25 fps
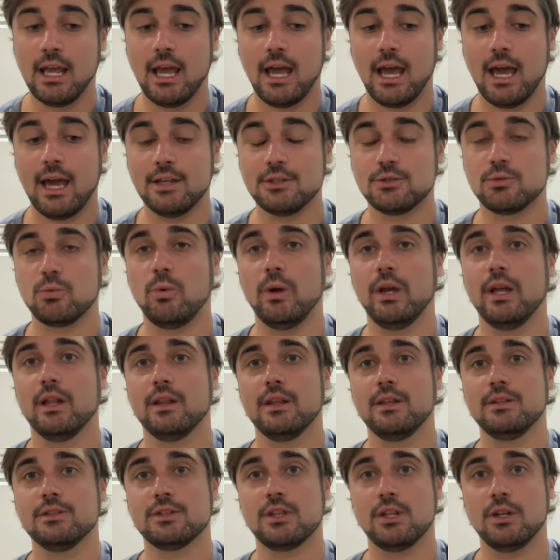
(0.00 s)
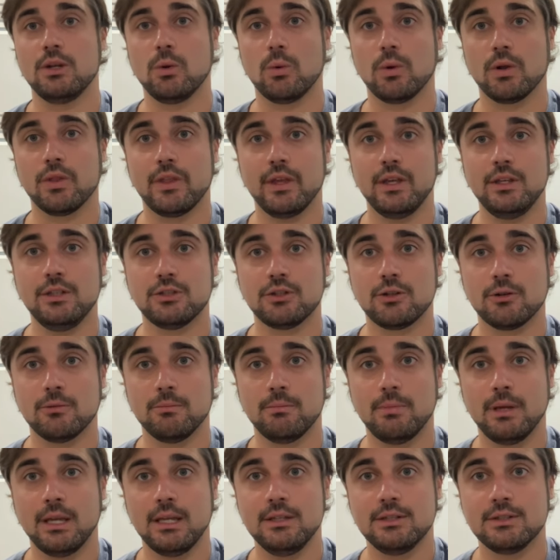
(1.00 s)
as well as the northeastern
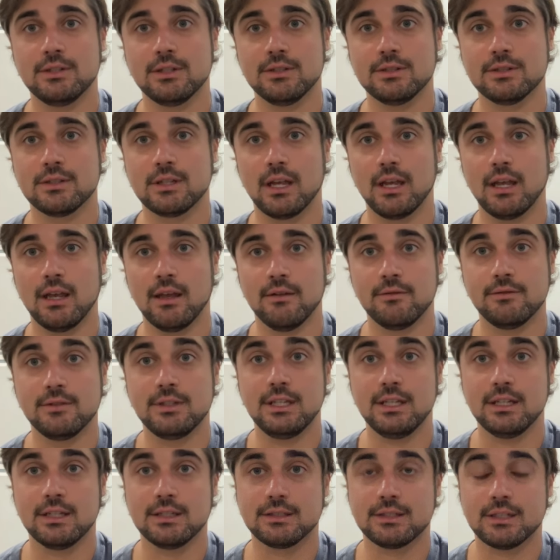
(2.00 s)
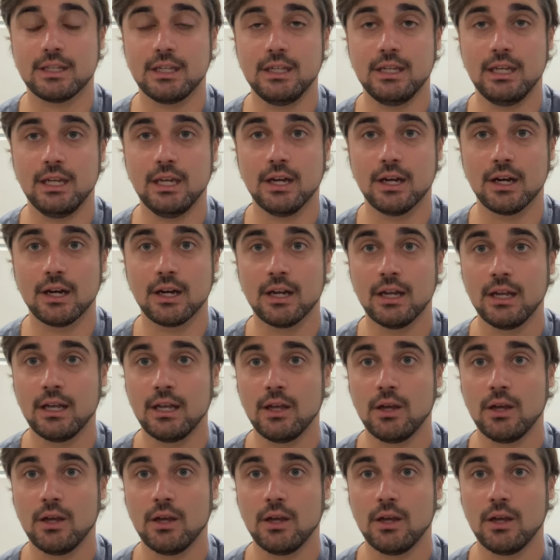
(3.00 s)
pieces of Tennessee here